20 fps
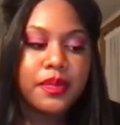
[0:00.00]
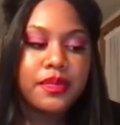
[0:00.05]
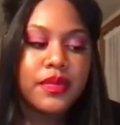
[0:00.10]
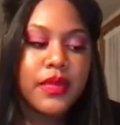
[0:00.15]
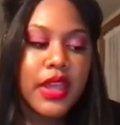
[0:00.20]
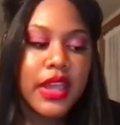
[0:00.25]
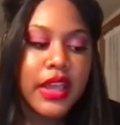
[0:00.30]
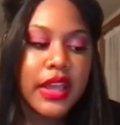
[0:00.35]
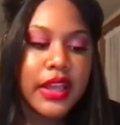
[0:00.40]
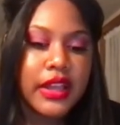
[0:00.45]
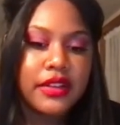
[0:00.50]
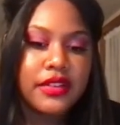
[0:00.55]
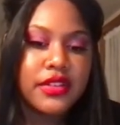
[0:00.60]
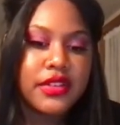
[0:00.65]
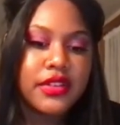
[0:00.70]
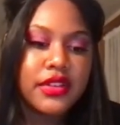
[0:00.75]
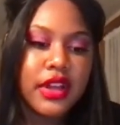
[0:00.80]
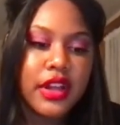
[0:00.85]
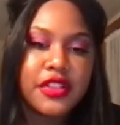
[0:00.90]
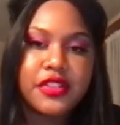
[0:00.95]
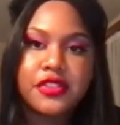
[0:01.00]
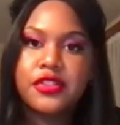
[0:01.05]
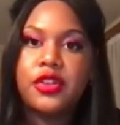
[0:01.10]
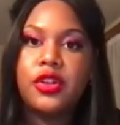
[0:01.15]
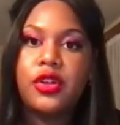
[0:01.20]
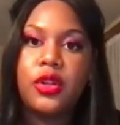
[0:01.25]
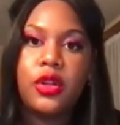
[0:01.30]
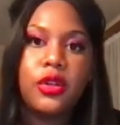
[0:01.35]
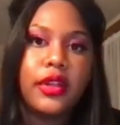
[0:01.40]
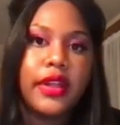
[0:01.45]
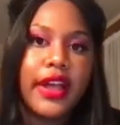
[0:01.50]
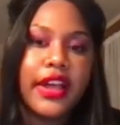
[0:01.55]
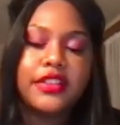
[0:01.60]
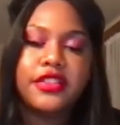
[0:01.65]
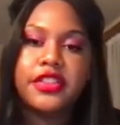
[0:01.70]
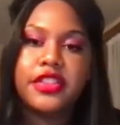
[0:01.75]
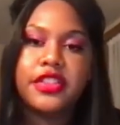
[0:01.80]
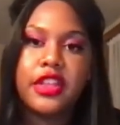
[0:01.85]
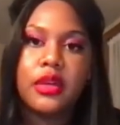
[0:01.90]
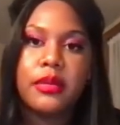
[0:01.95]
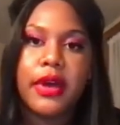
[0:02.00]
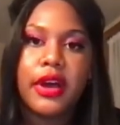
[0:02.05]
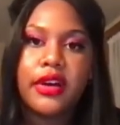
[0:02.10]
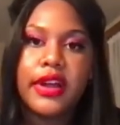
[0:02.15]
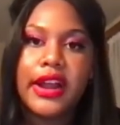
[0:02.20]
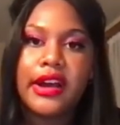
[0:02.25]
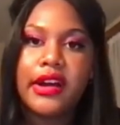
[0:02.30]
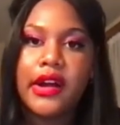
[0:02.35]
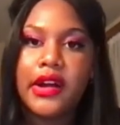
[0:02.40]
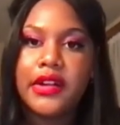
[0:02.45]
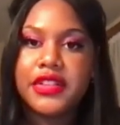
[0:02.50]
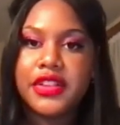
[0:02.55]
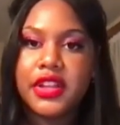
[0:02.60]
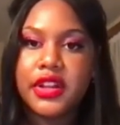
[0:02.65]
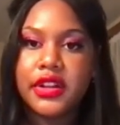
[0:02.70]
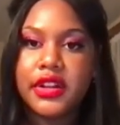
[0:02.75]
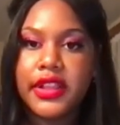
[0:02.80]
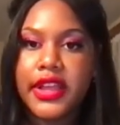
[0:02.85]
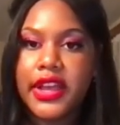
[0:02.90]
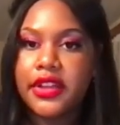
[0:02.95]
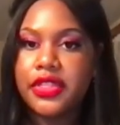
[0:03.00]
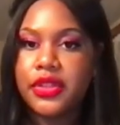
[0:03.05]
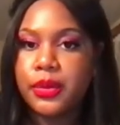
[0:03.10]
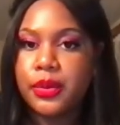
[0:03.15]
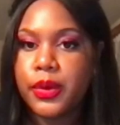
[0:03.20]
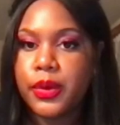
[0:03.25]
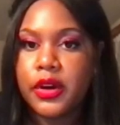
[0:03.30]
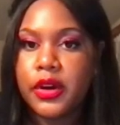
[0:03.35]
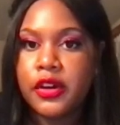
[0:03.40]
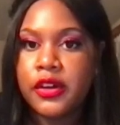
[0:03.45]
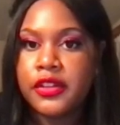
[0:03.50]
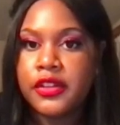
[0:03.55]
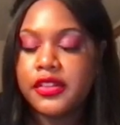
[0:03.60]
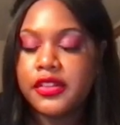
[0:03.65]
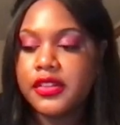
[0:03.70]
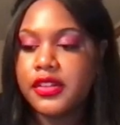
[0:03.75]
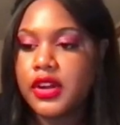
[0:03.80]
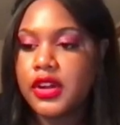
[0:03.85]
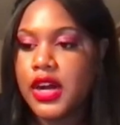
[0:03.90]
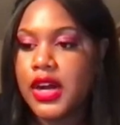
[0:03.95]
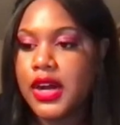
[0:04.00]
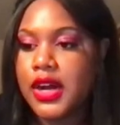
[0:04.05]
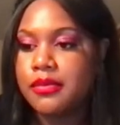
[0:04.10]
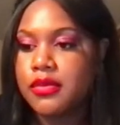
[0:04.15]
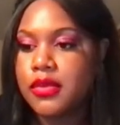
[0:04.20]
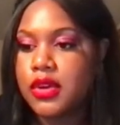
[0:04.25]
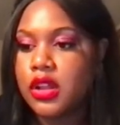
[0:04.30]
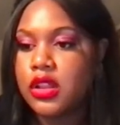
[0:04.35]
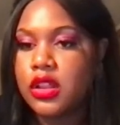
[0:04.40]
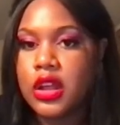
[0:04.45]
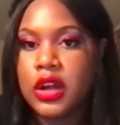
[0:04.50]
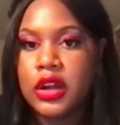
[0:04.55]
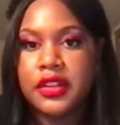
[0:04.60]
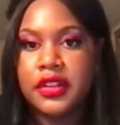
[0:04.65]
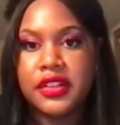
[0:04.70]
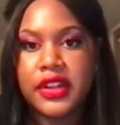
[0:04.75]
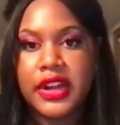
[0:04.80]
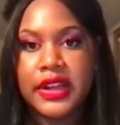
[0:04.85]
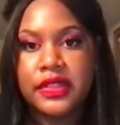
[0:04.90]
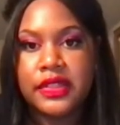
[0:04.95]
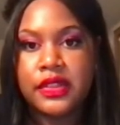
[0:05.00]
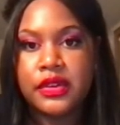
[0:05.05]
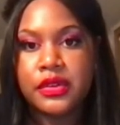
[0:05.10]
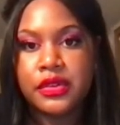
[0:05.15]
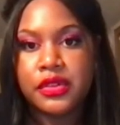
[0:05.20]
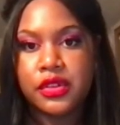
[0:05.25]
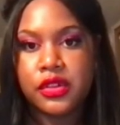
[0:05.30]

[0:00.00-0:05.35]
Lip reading: And I still had to think about how I was going to lay out the words alongside those.